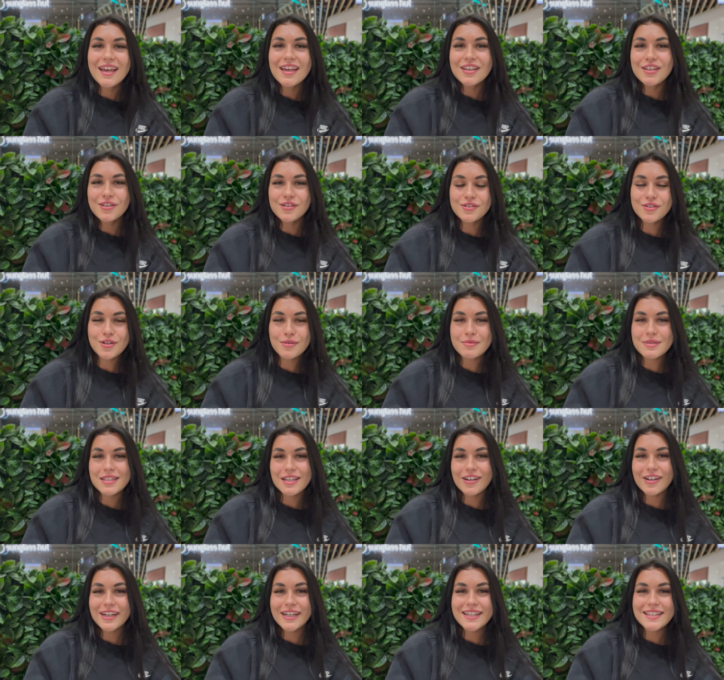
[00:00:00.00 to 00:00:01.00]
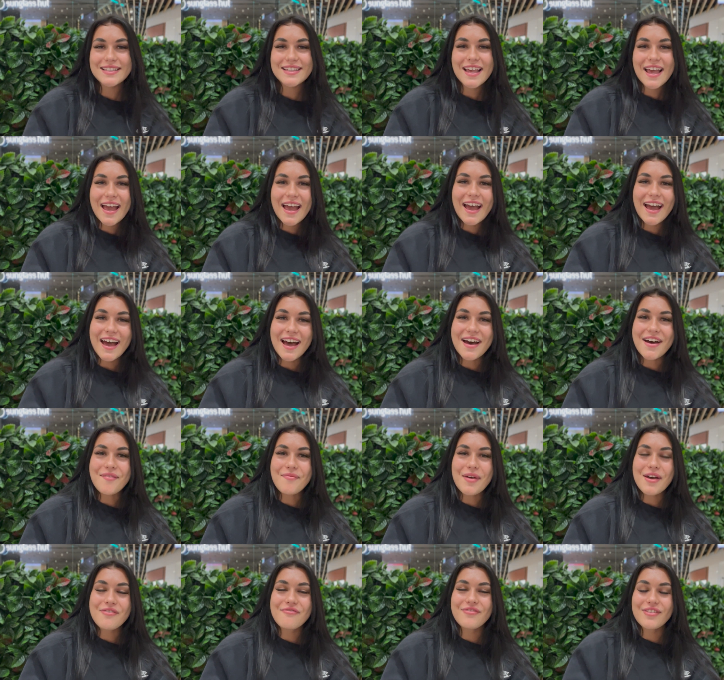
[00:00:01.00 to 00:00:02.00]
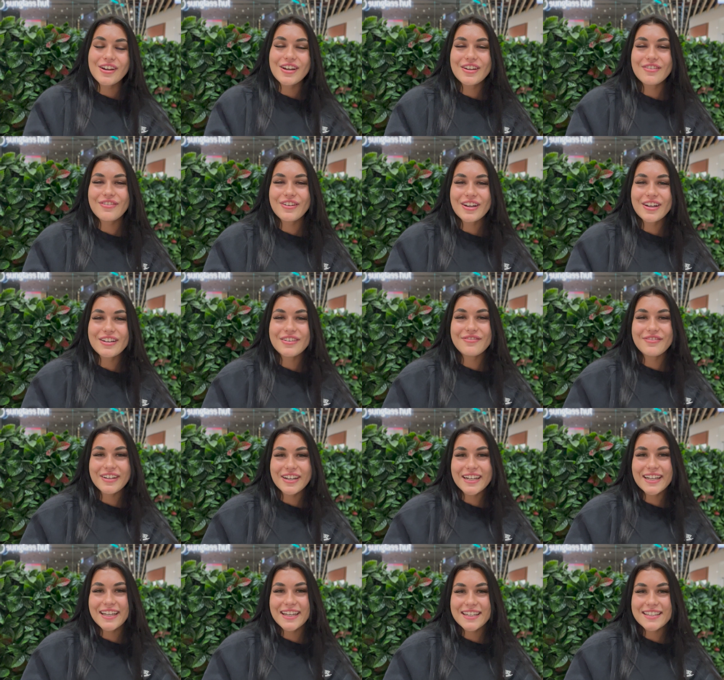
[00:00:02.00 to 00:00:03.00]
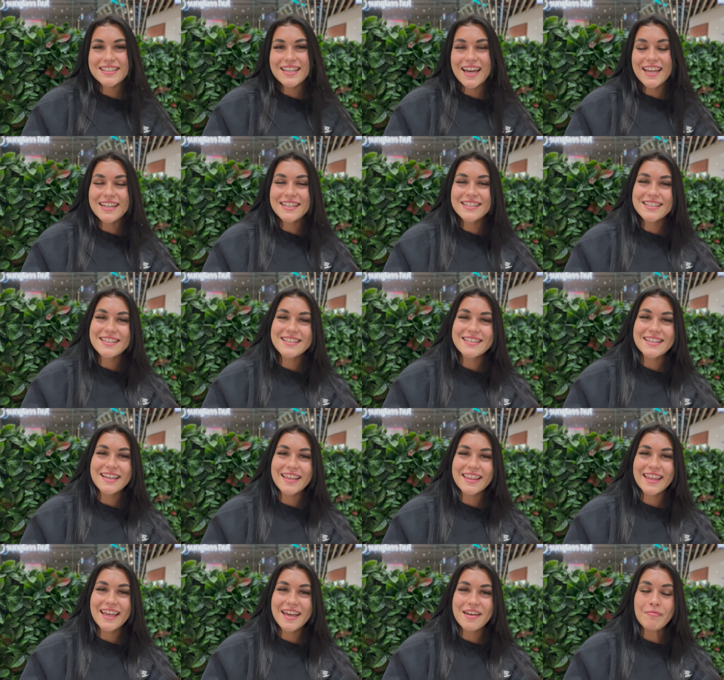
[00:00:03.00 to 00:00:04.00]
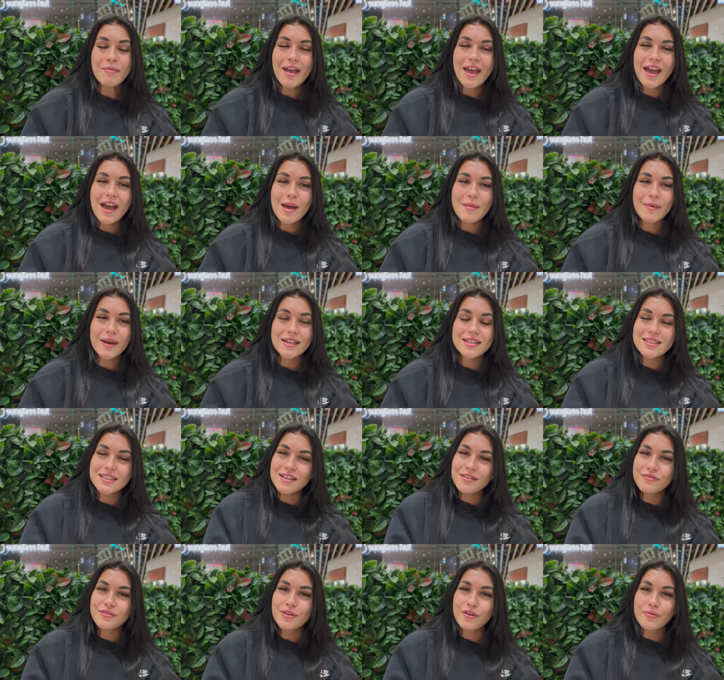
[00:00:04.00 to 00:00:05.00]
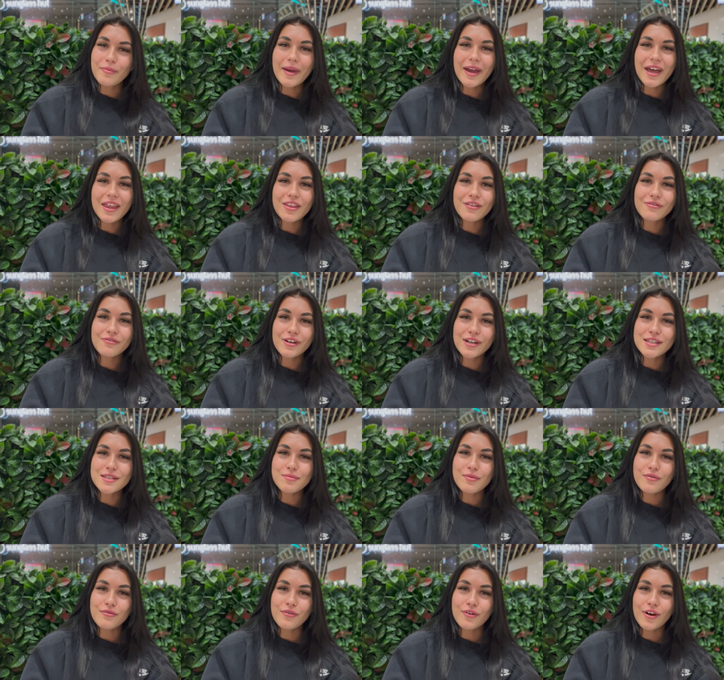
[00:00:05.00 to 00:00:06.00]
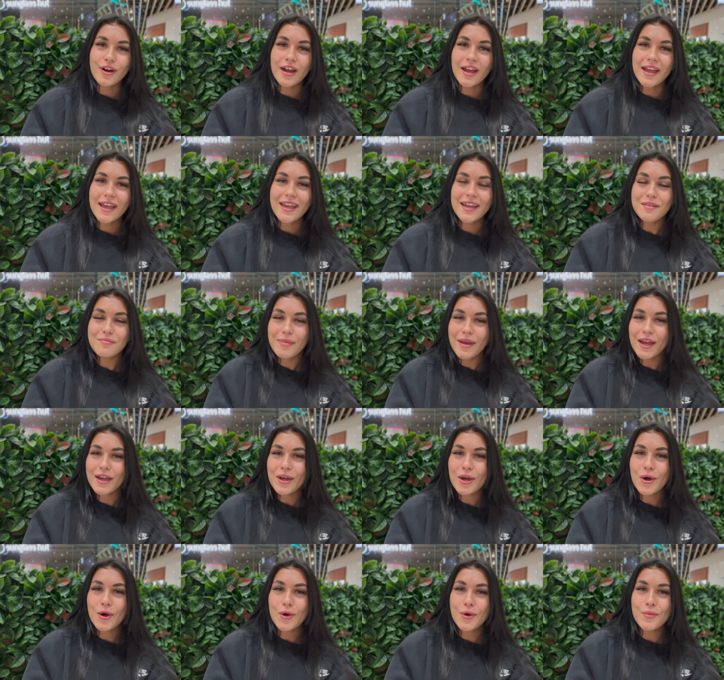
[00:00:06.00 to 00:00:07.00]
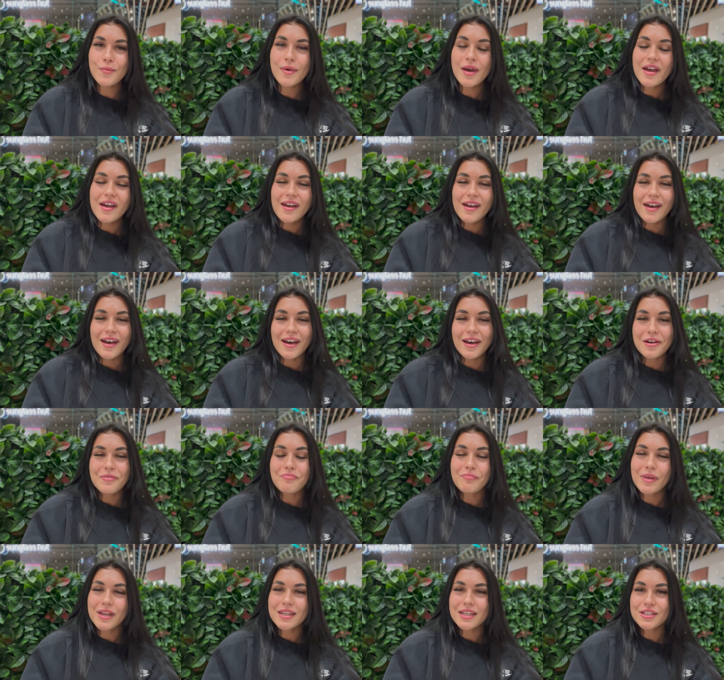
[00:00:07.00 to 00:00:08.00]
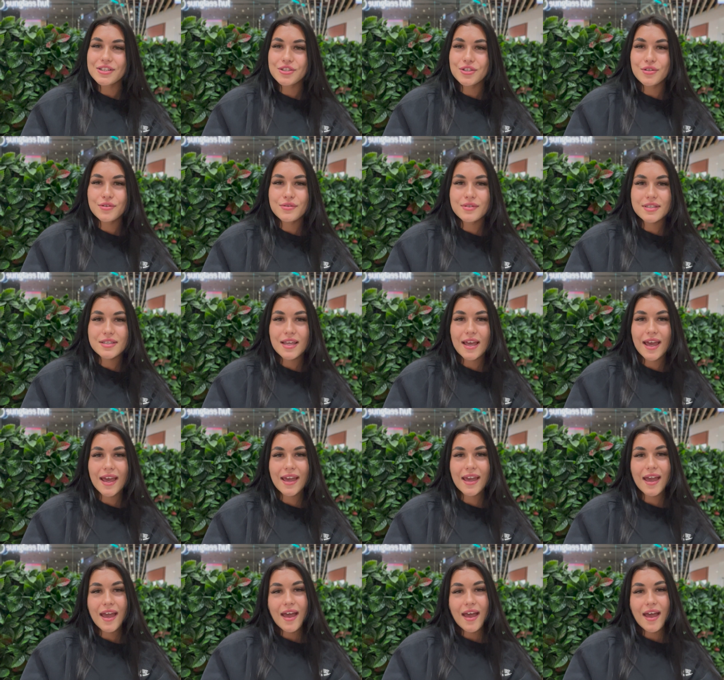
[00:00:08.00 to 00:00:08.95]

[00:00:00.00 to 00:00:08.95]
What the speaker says: YouTube series. I'm very, very, very excited to see them. I might see a few of my other friends before I head back home Monday, Tuesday.